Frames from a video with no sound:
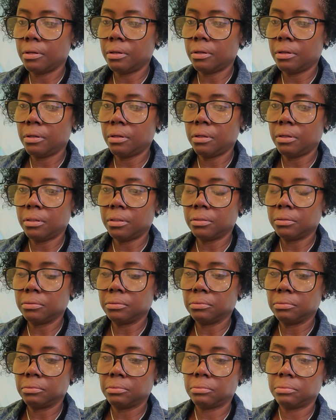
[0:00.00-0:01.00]
uh,
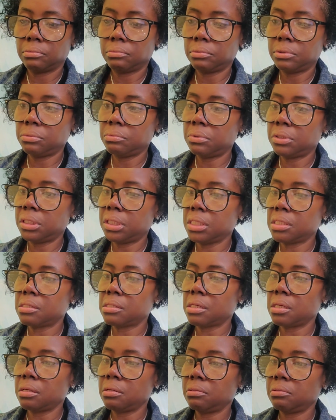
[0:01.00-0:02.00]
which one did I
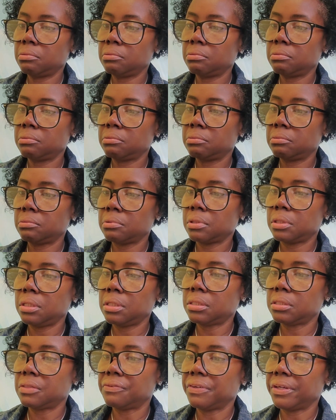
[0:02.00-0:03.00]
say? I
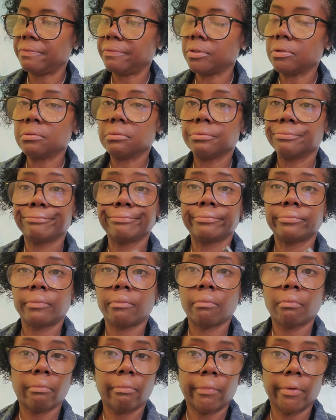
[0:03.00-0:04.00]
think it's Favor.
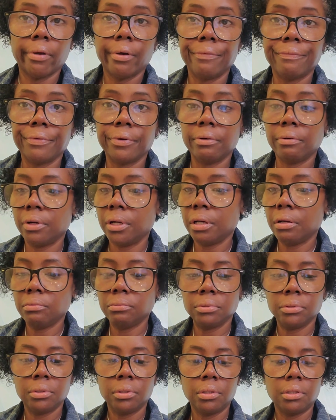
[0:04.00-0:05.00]
I'll figure it
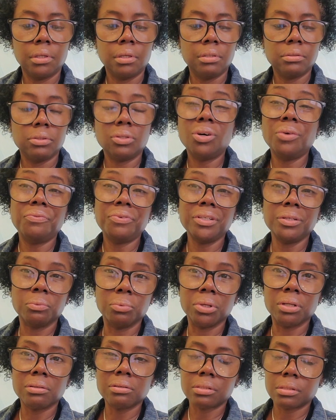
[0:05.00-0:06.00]
out. So hopefully it
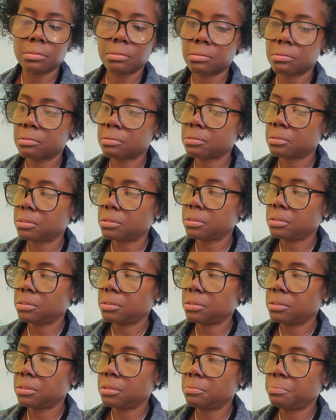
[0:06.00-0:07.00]
works.
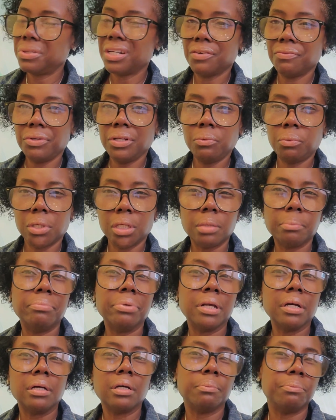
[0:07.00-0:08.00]
But I really wanted
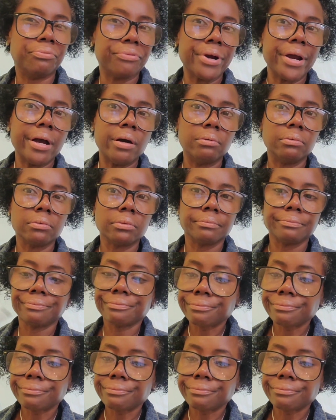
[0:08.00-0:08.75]
a, a brown.